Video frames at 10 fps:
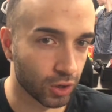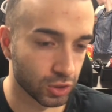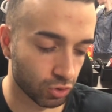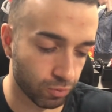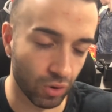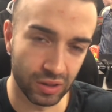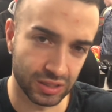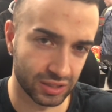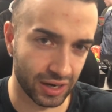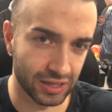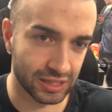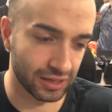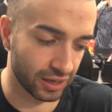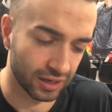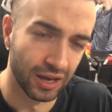Ogre is worth more than this entire
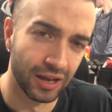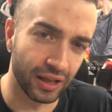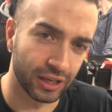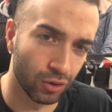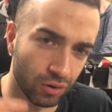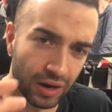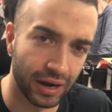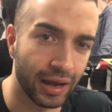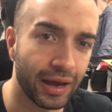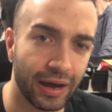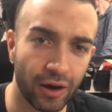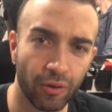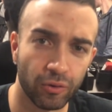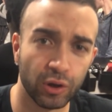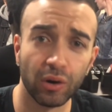side deck. Like, you don't gotta,
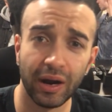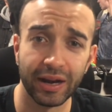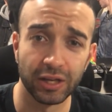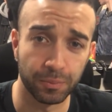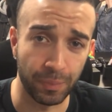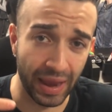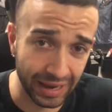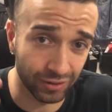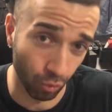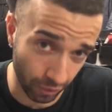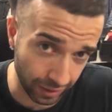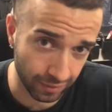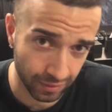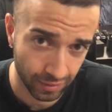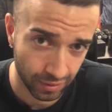uh, you don't gotta pay to win.
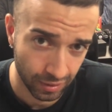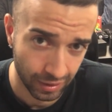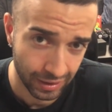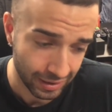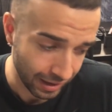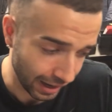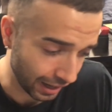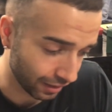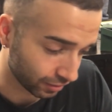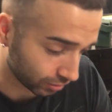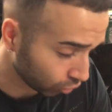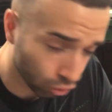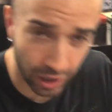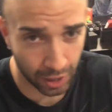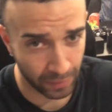You
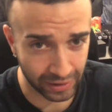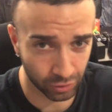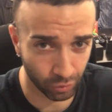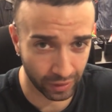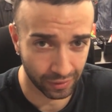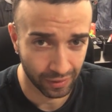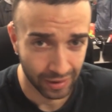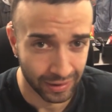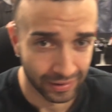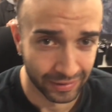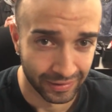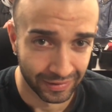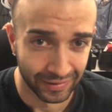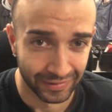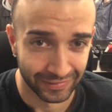don't gotta pay to win. You gotta
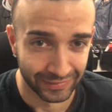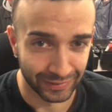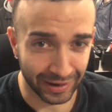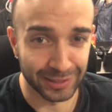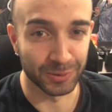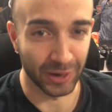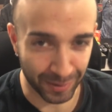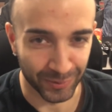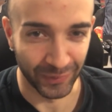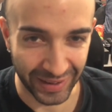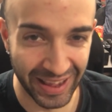subscribe to win. You gotta subscribe to win.